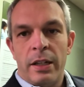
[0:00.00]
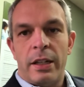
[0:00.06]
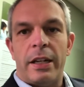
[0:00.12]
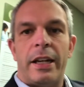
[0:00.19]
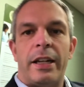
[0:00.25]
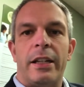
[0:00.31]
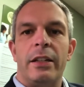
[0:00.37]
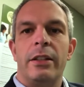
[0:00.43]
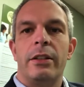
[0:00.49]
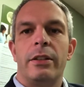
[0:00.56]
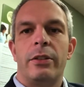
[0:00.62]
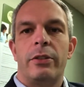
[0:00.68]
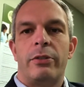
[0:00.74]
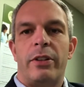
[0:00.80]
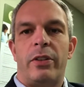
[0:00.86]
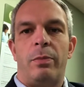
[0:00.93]
Hi,
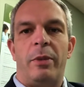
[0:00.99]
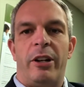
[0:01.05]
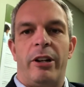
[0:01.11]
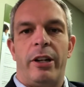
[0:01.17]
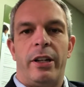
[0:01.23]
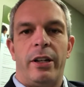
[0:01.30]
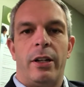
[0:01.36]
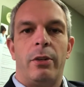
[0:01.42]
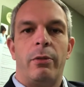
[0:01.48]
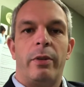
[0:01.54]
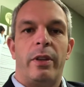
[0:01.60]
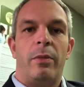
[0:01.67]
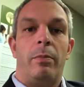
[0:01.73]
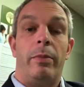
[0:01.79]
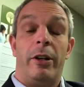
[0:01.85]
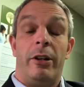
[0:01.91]
Chris Berry here
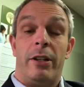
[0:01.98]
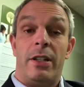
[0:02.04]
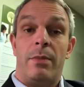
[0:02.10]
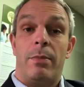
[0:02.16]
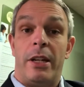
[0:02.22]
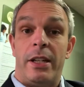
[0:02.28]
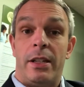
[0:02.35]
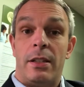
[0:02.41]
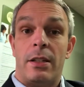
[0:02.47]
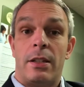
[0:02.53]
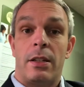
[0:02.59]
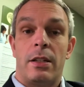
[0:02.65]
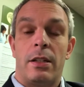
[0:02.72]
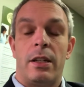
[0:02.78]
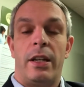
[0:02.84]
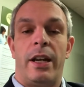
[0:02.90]
with Berry's
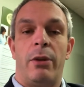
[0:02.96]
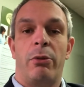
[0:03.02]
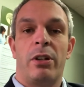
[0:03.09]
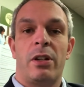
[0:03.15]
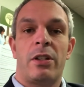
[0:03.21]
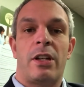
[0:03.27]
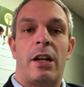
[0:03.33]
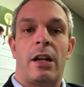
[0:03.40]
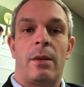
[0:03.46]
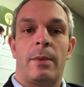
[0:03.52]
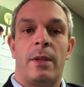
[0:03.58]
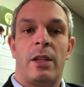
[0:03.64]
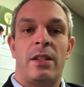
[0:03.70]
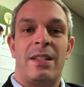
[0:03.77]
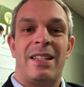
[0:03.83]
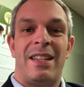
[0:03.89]
Bites. Today we're going to talk
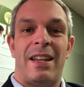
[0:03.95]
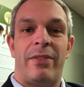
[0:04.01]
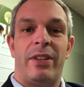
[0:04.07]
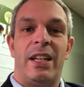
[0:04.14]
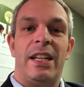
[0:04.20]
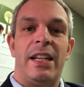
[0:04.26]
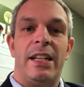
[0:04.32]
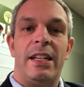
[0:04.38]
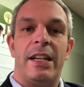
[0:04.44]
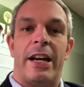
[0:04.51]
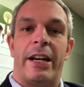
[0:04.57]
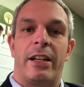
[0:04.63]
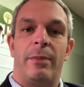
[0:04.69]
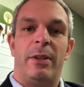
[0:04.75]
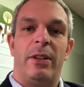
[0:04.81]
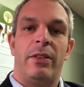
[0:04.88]
about the 7 key
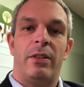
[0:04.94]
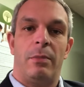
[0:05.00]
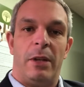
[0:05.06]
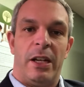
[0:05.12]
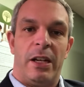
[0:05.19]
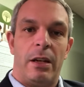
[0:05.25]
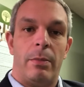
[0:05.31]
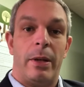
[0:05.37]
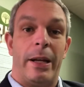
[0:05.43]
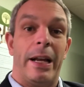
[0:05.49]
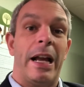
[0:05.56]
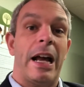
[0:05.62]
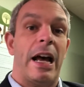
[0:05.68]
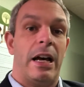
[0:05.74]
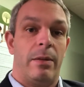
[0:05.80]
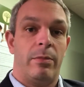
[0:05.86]
documents that make up a
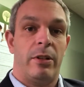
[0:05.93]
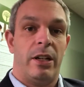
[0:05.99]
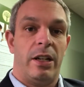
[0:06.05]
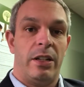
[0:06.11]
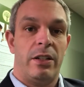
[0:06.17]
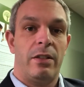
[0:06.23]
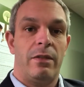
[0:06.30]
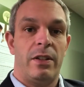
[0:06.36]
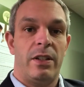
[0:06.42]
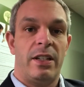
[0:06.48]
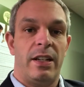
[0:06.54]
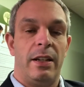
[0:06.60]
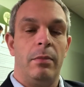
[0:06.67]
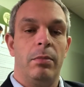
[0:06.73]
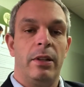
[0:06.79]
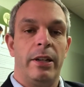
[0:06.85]
comprehensive
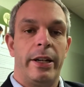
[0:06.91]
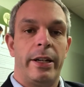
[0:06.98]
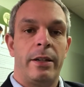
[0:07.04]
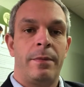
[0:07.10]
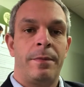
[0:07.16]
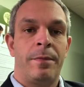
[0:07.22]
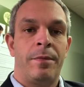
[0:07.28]
estate plan.